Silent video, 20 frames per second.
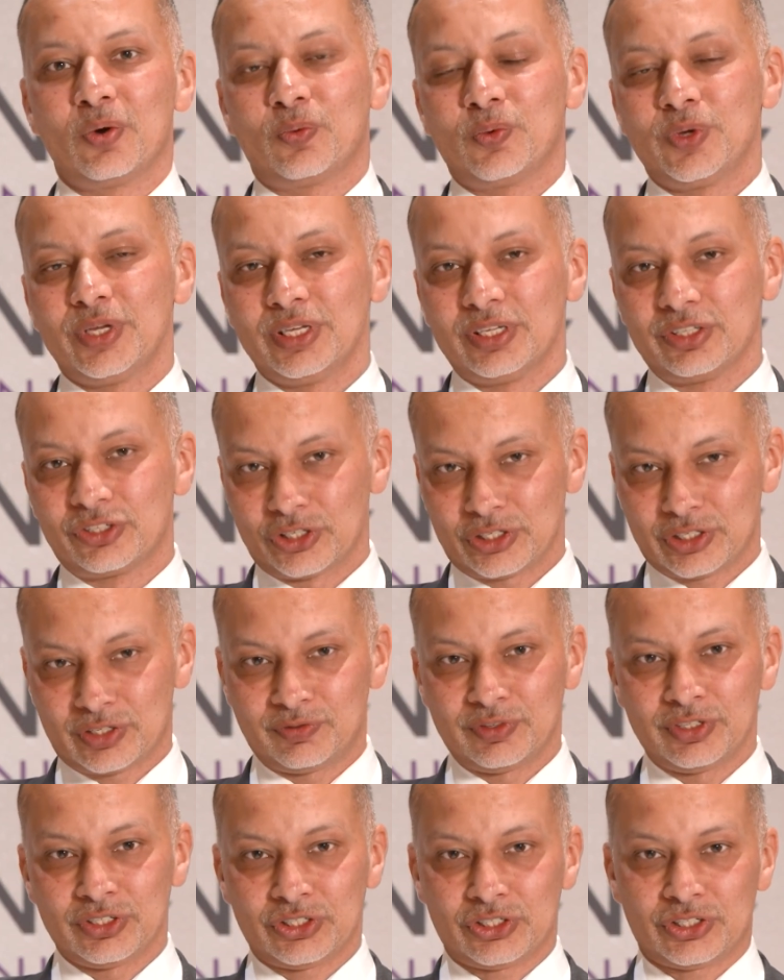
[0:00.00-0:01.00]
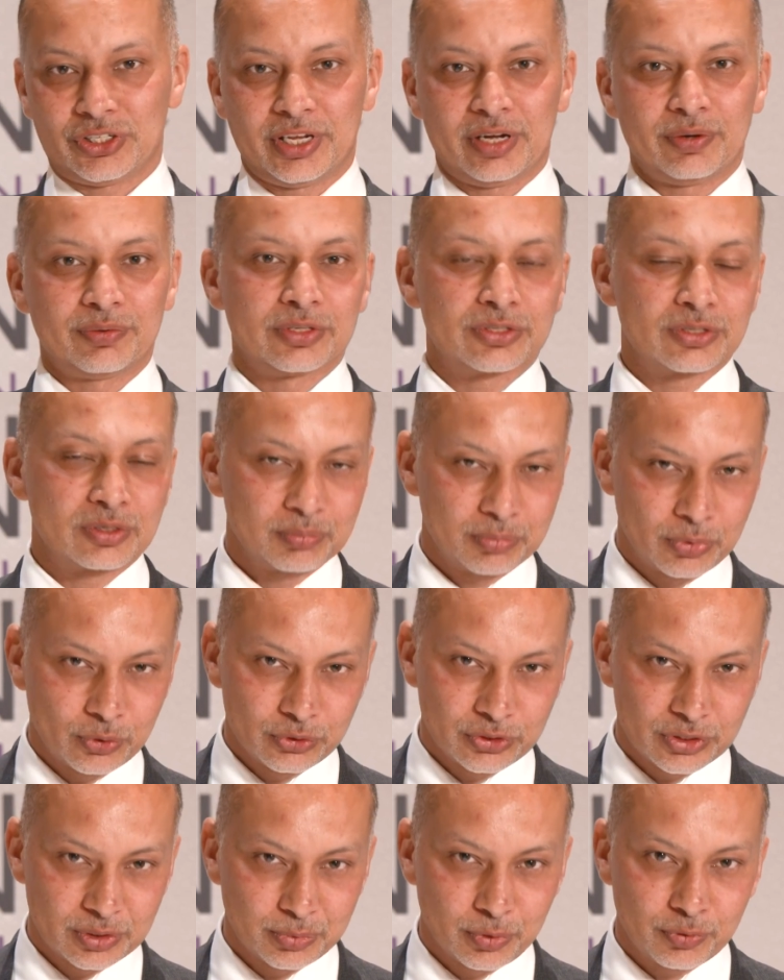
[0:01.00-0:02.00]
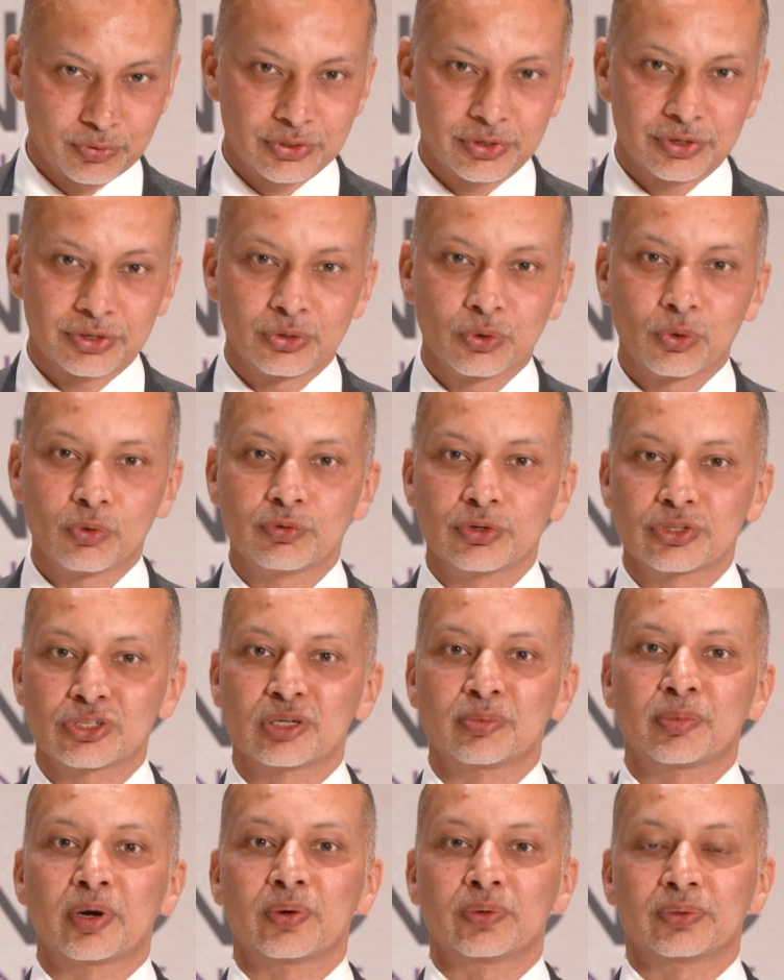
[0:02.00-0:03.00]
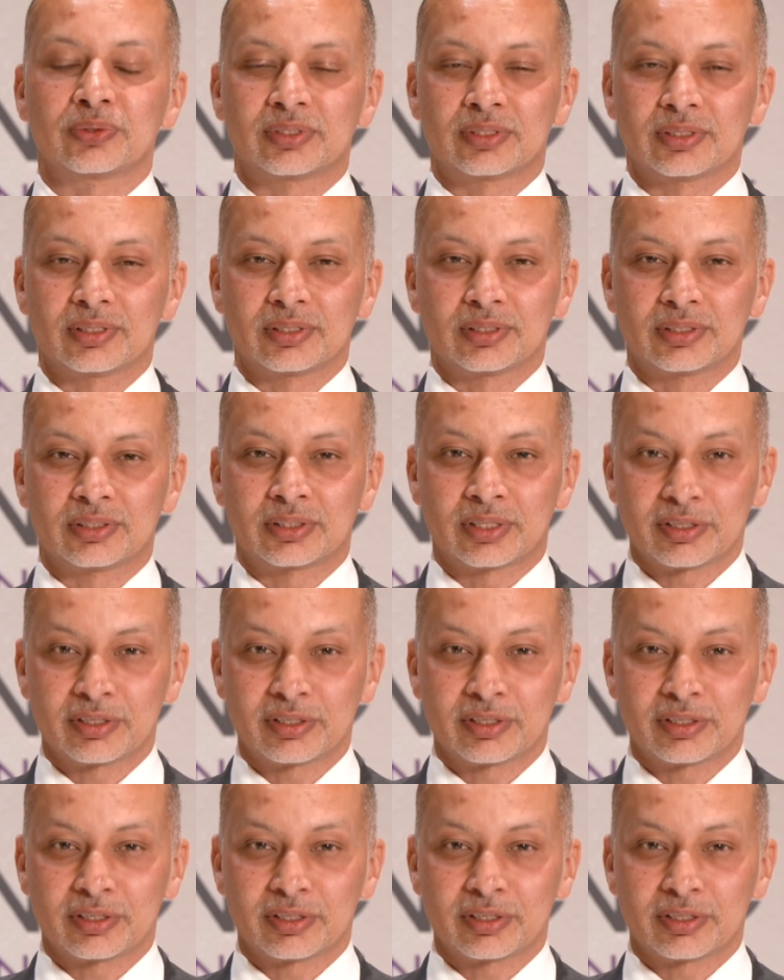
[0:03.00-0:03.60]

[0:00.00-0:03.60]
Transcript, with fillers: We just finished now the symposium of Cerenovus about uh,